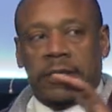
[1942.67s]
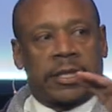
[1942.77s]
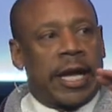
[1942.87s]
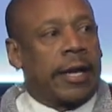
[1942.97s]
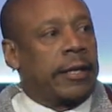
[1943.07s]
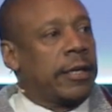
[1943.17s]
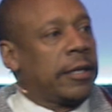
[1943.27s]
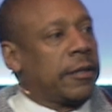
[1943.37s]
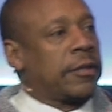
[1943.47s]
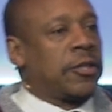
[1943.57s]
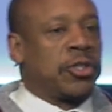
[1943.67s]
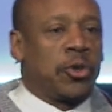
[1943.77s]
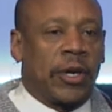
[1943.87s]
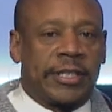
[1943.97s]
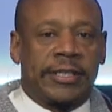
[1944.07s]
that the
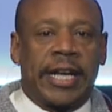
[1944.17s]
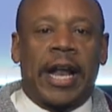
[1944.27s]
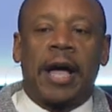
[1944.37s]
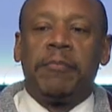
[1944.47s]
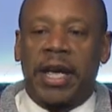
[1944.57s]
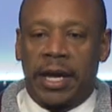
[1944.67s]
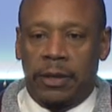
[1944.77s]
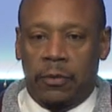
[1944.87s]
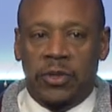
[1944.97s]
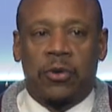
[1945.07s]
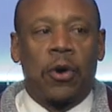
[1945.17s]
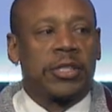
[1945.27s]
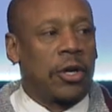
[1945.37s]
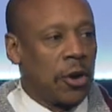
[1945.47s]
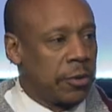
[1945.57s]
choices that I made was going
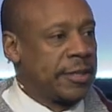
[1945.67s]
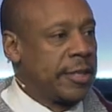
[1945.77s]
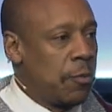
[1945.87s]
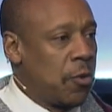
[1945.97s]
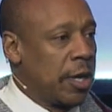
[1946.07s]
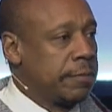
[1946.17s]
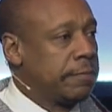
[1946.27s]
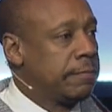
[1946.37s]
to hurt someone.